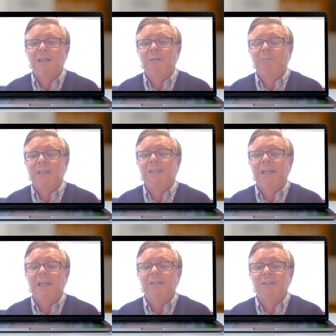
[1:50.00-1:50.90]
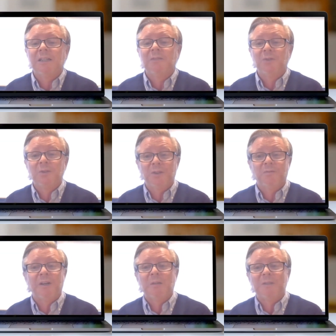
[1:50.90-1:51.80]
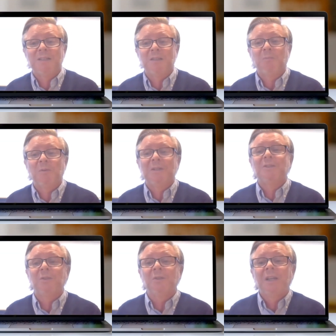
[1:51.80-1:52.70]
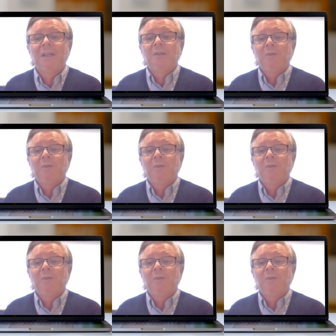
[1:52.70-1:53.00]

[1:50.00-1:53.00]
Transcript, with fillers: um, indicated that if you took vitamin D supplements, you